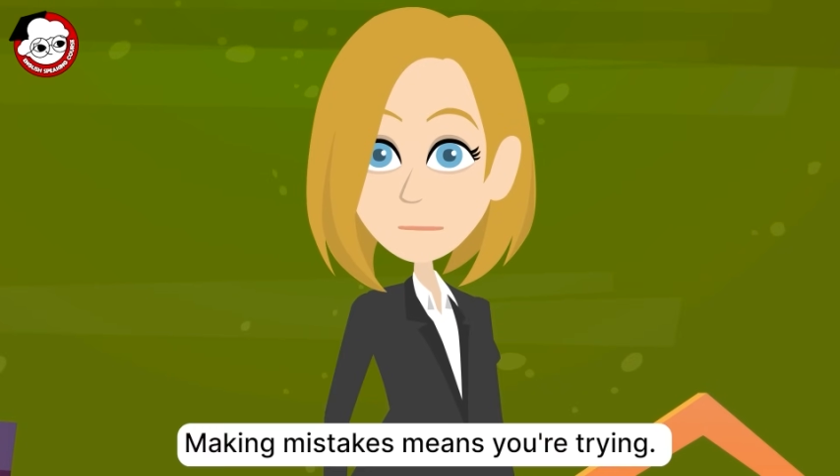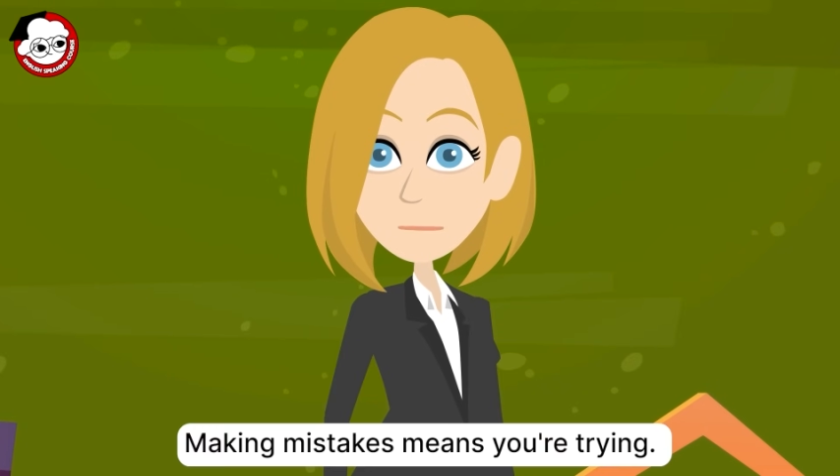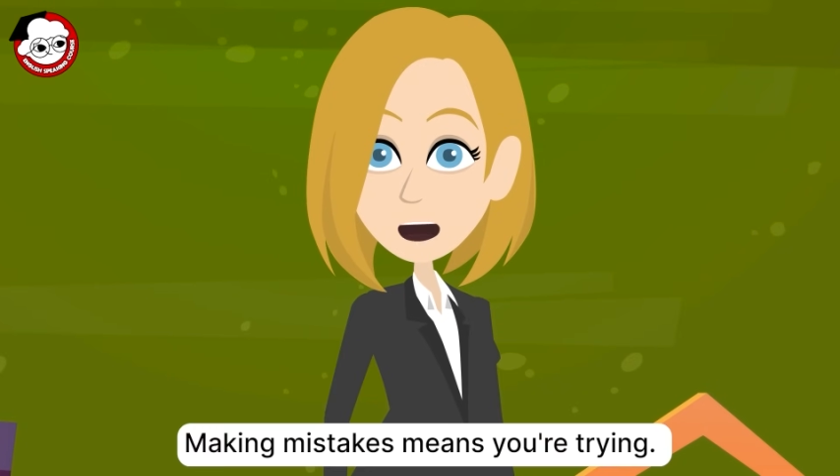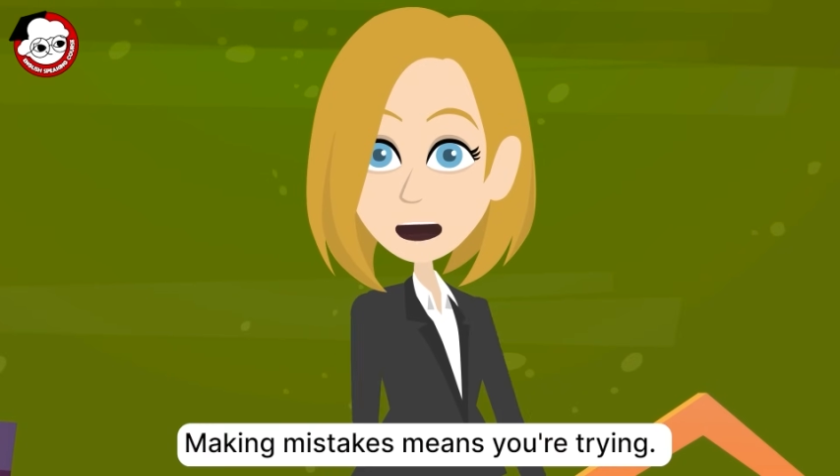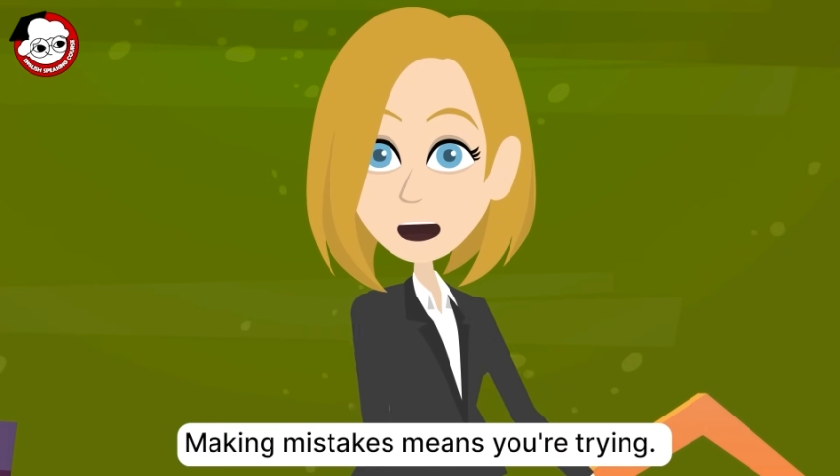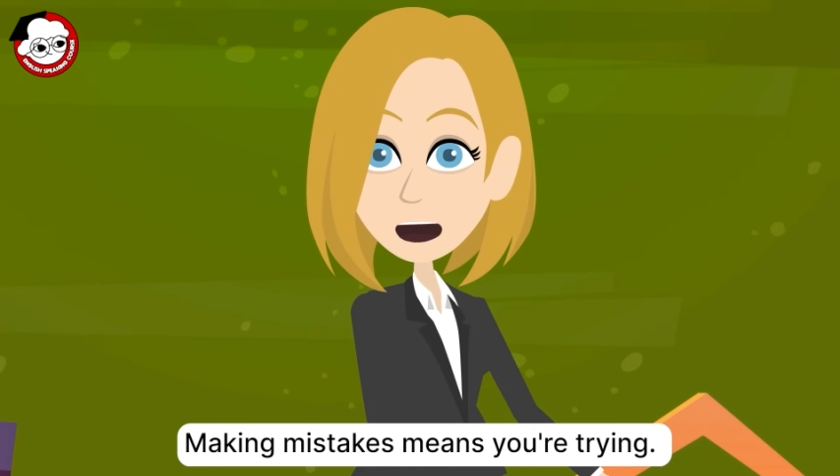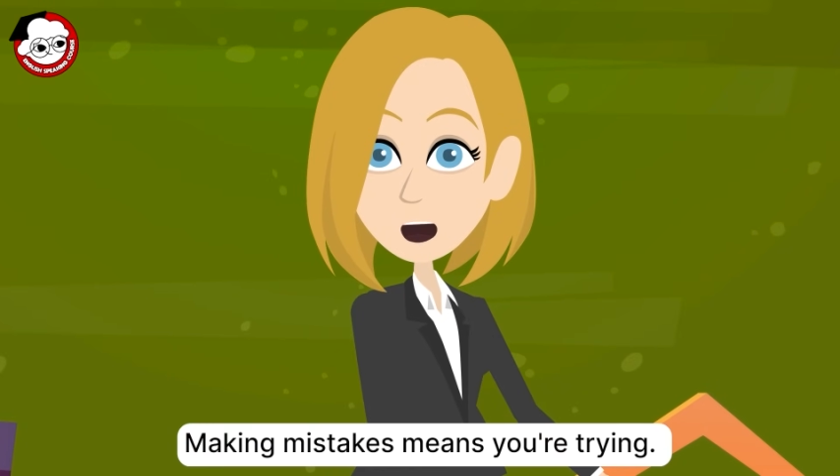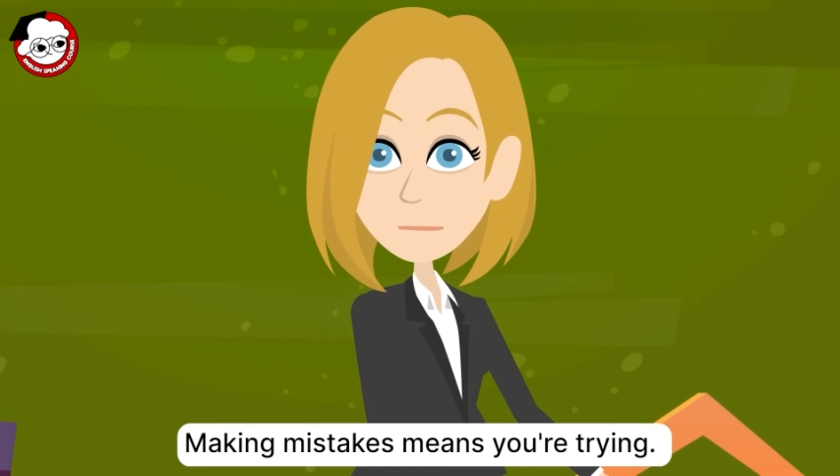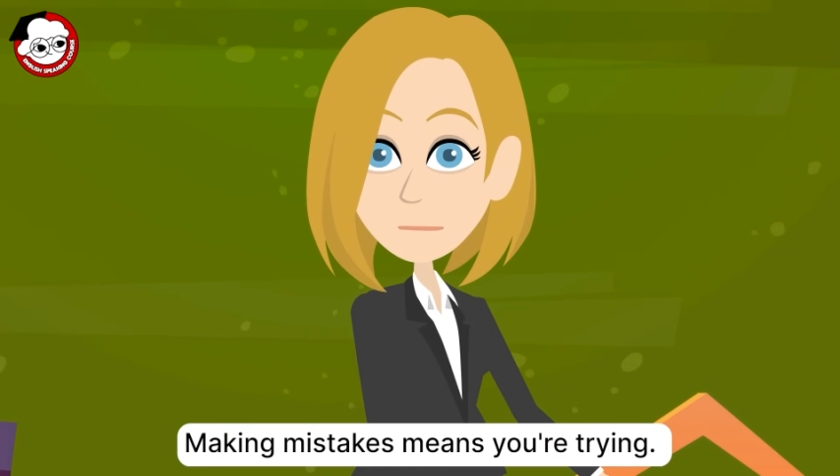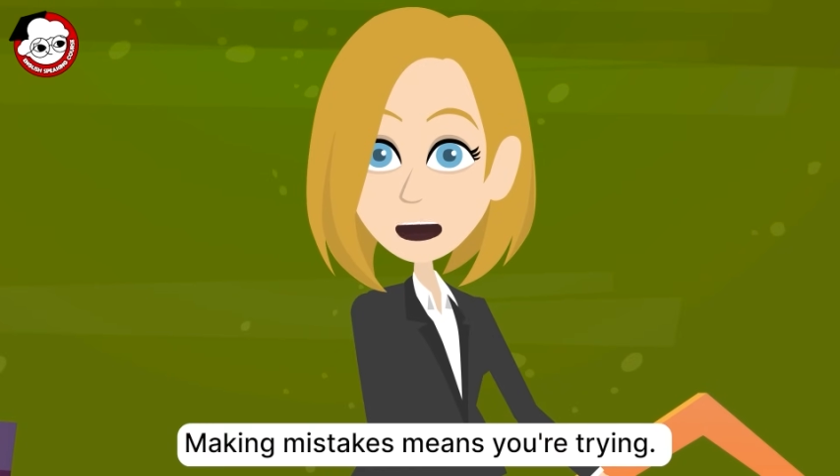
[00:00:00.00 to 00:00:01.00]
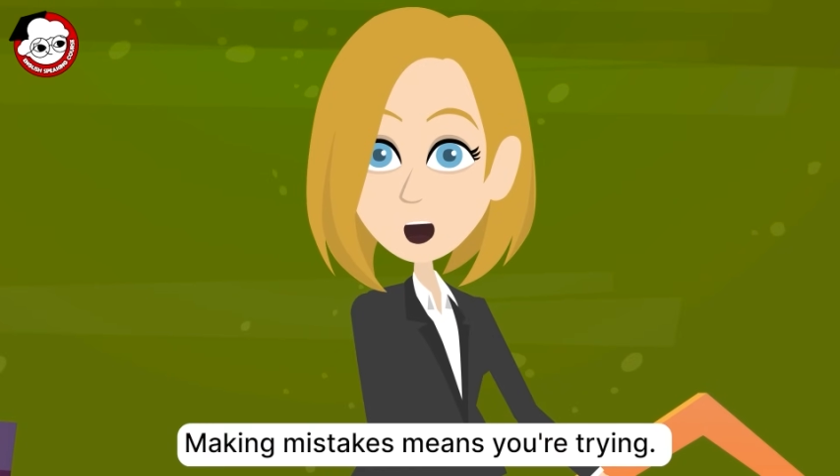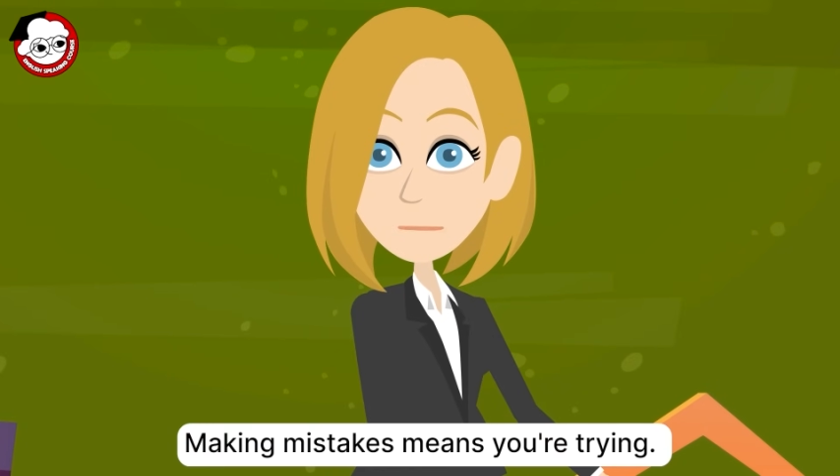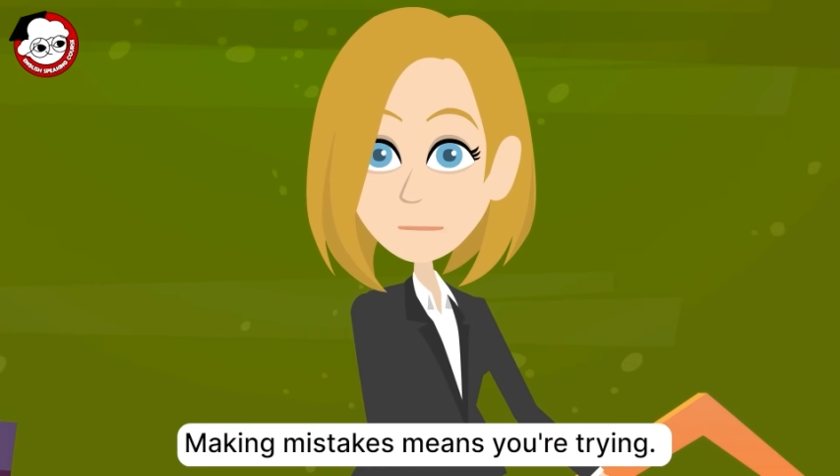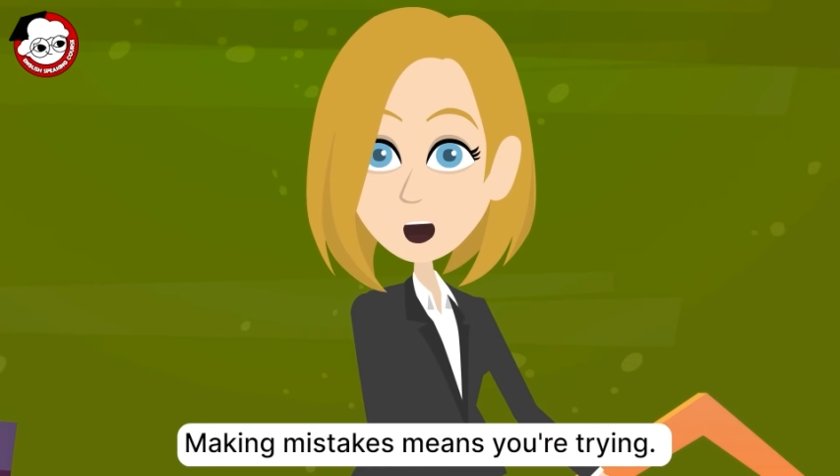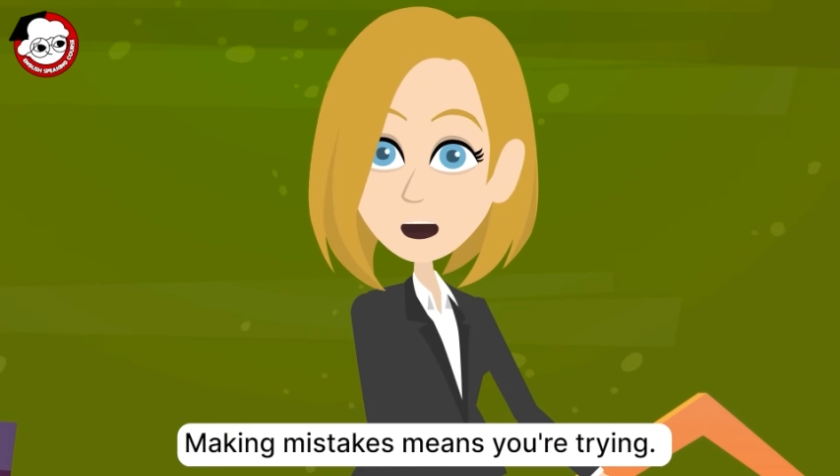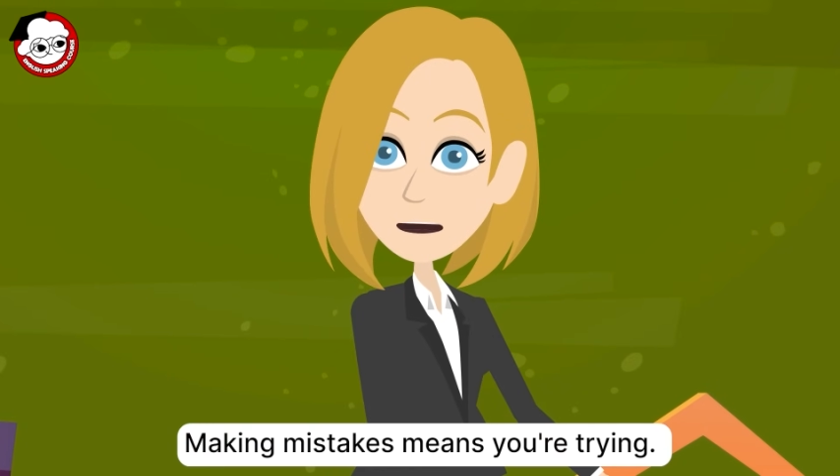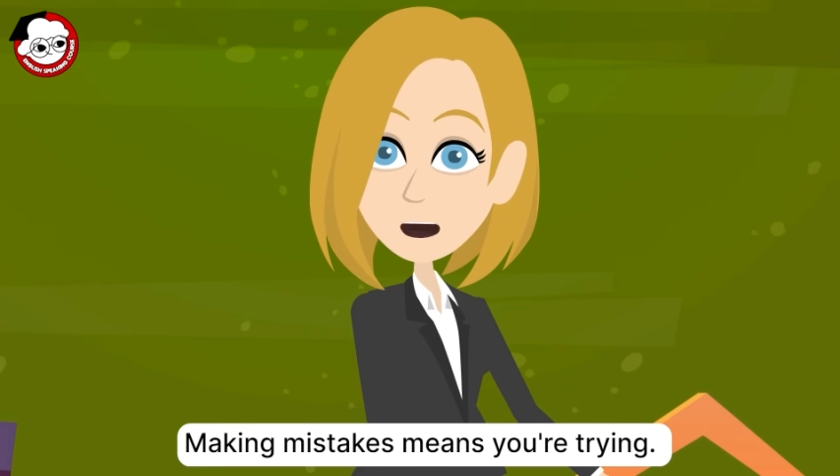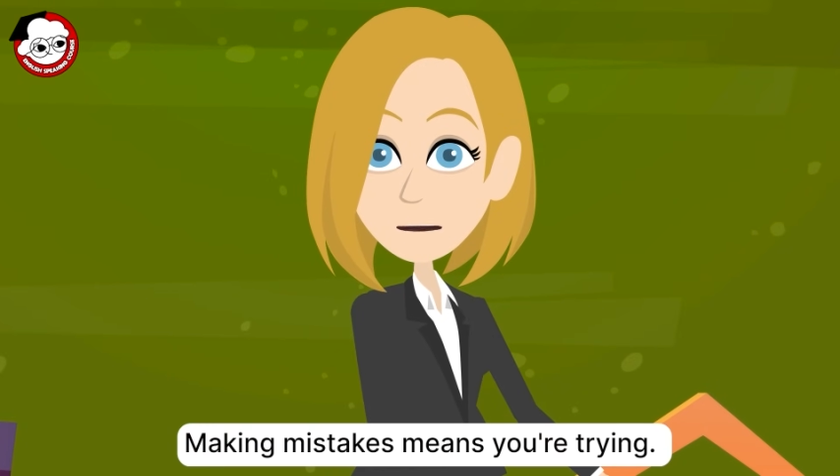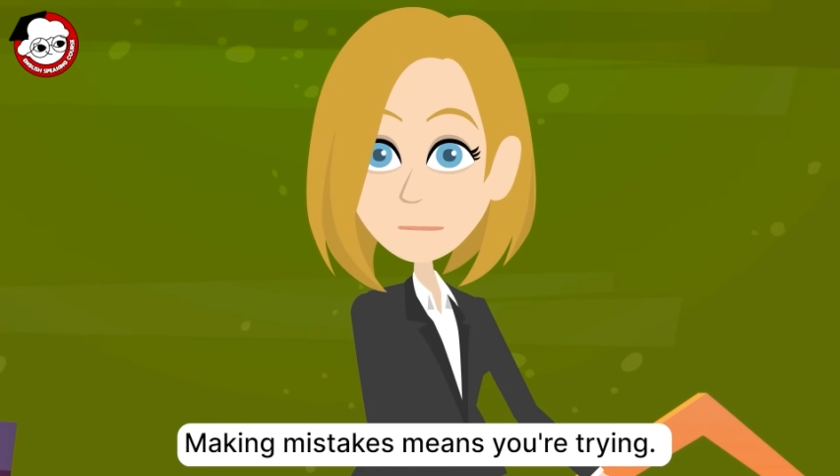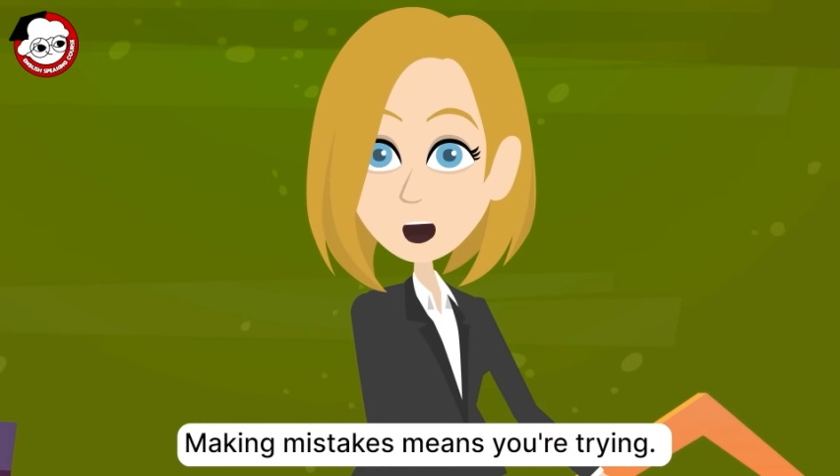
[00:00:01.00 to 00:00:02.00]
Making mistakes means you're
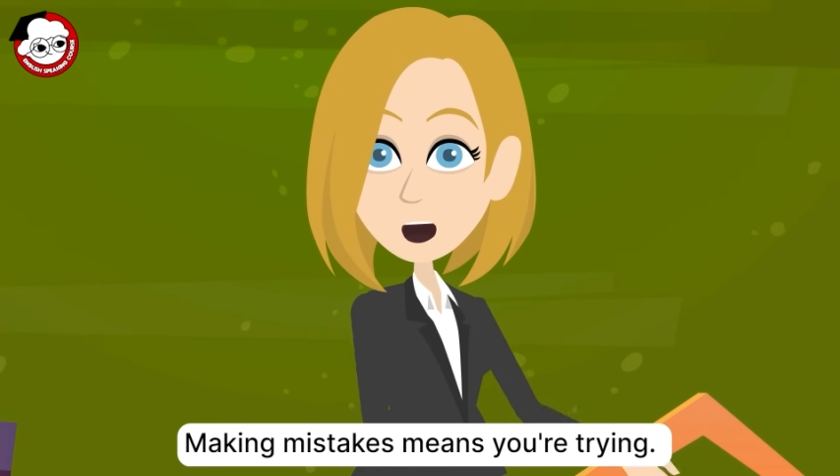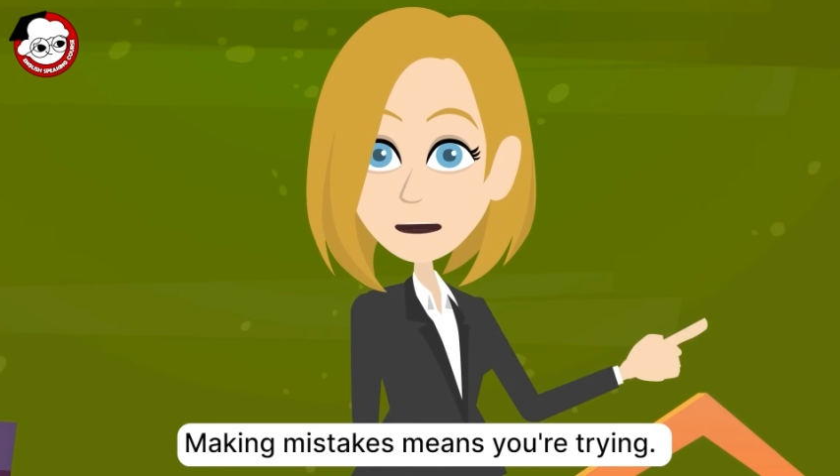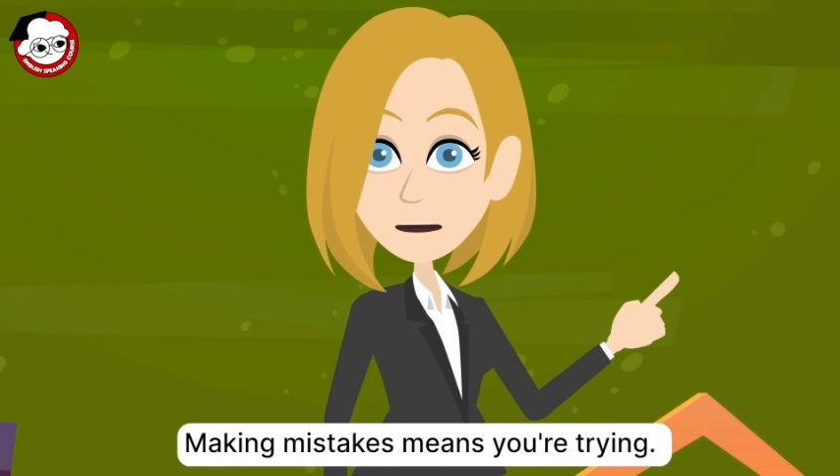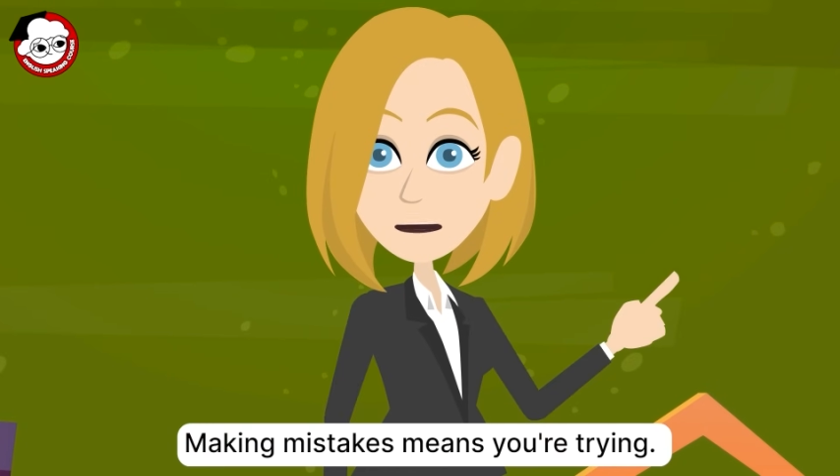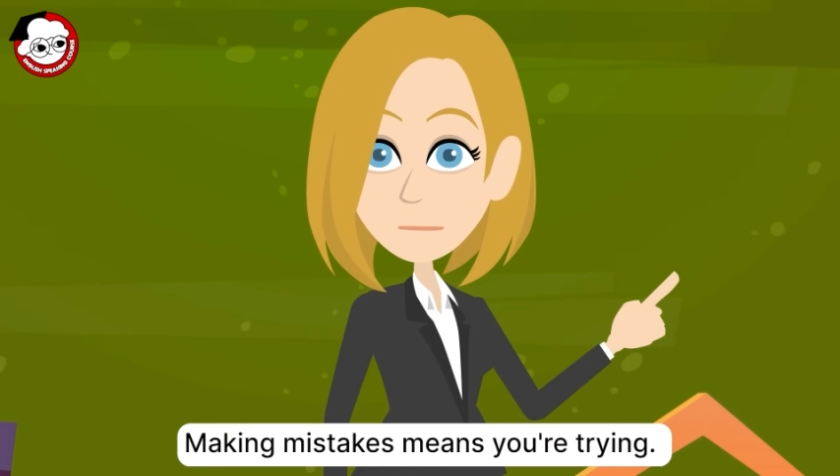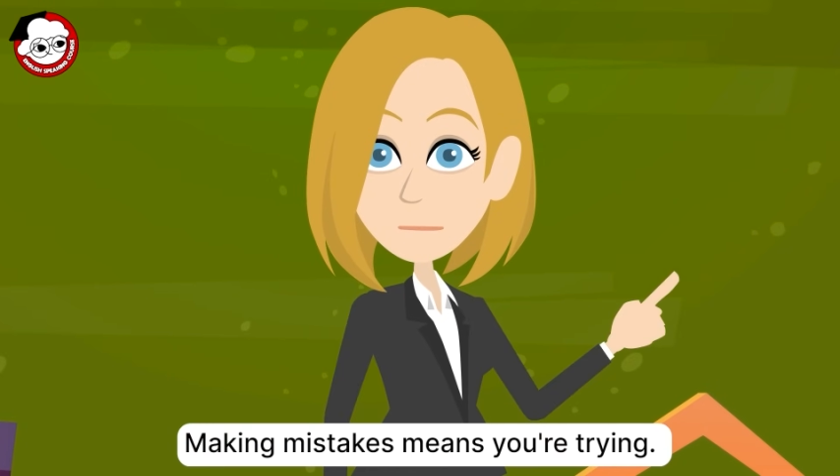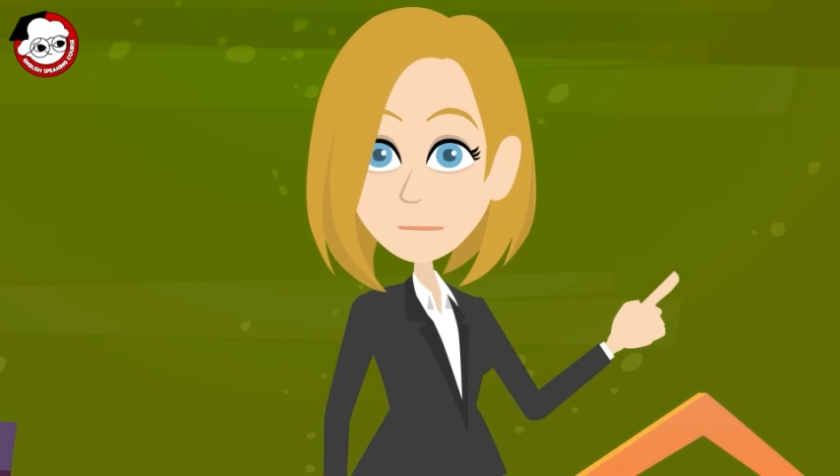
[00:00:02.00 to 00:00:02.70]
trying.